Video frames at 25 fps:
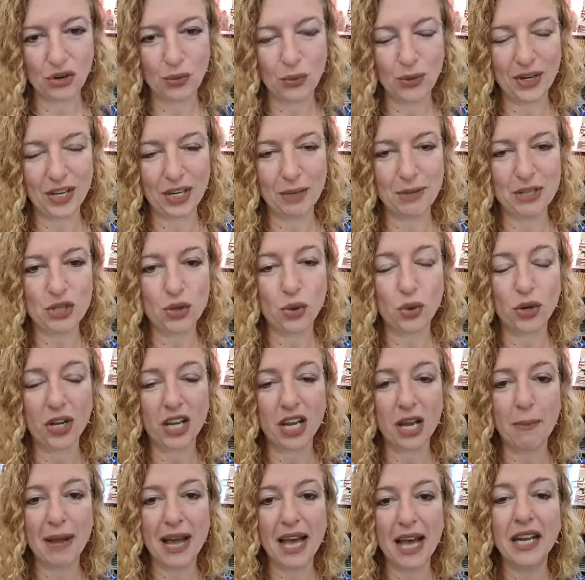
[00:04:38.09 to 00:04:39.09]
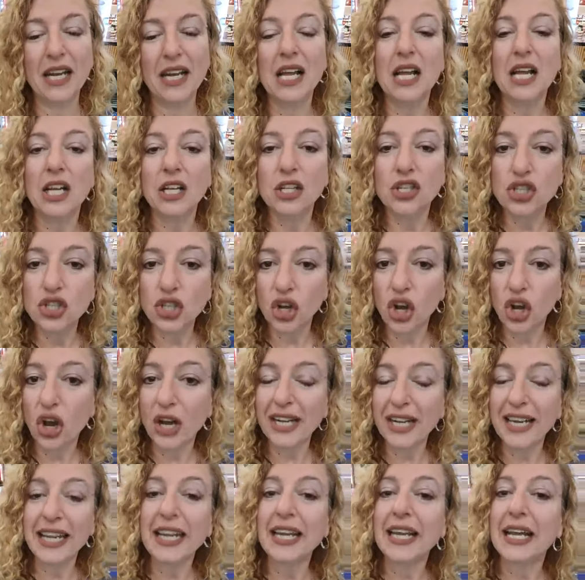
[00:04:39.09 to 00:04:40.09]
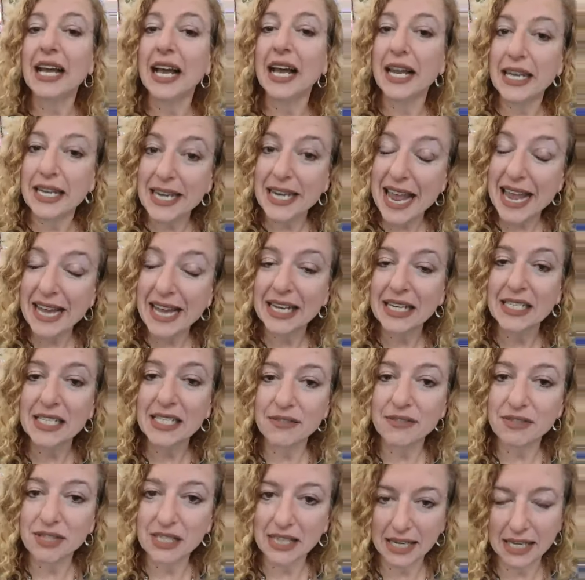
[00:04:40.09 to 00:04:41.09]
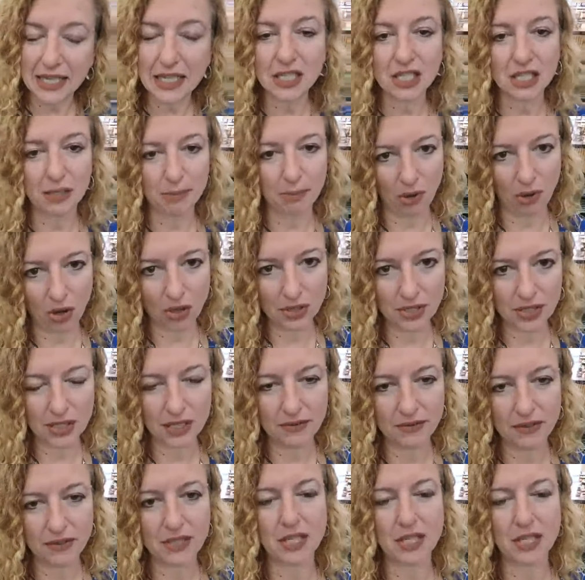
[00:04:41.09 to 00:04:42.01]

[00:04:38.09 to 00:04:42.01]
We're going to be talking about Turning Negatives into Positives.